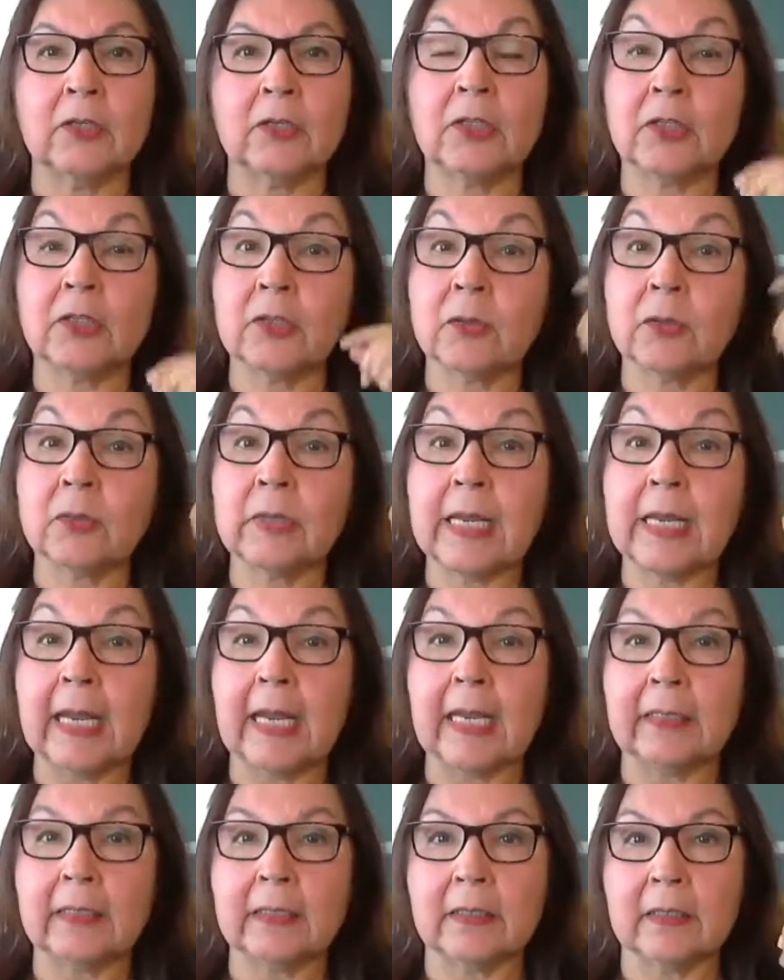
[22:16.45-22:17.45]
to
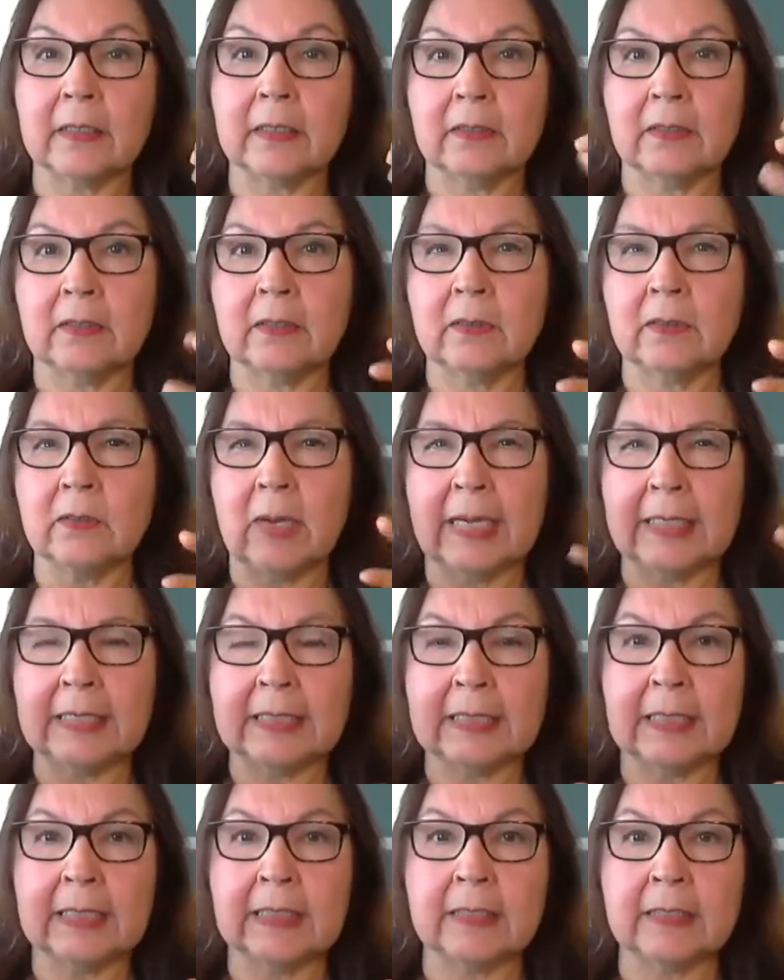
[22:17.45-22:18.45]
create new
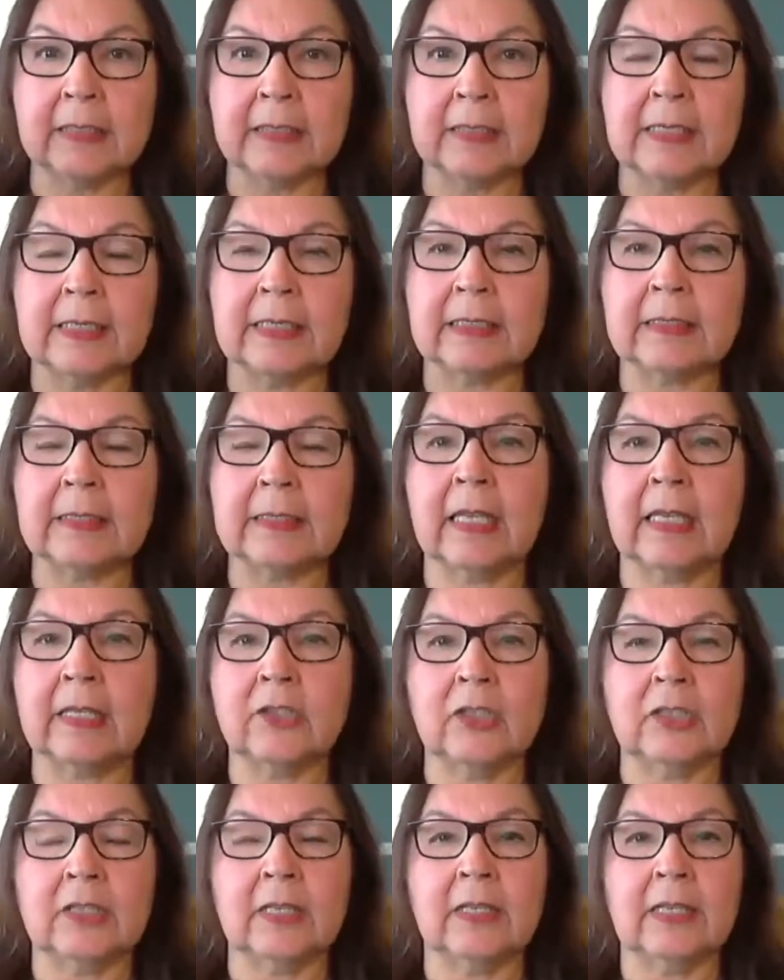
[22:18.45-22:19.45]
ideas and
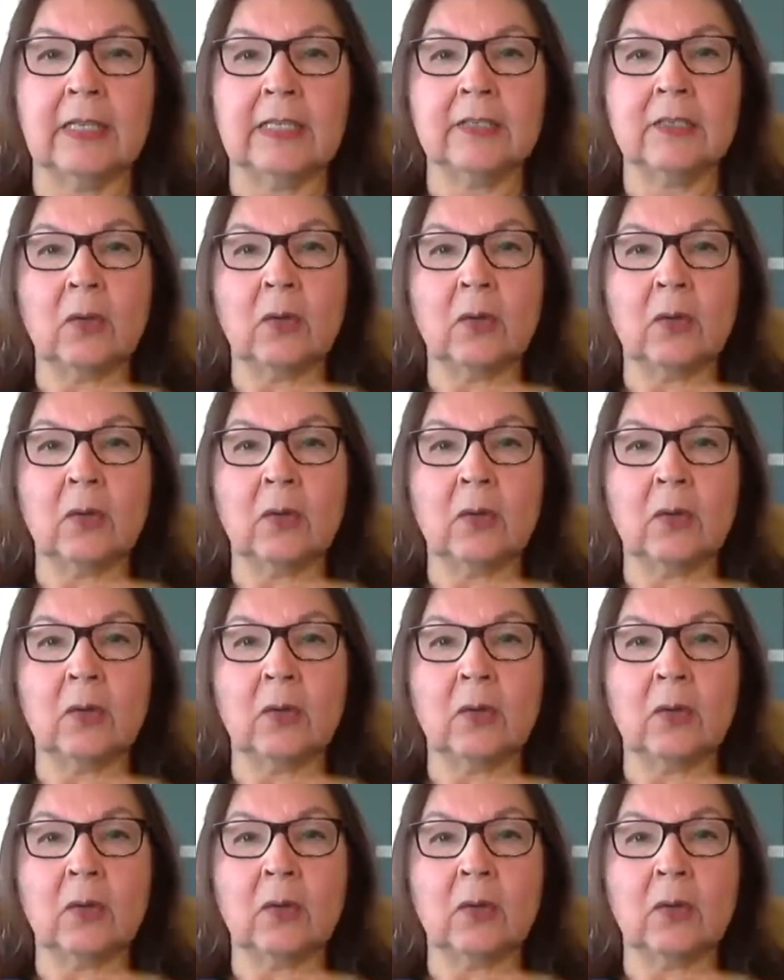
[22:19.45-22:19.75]
technologies and things.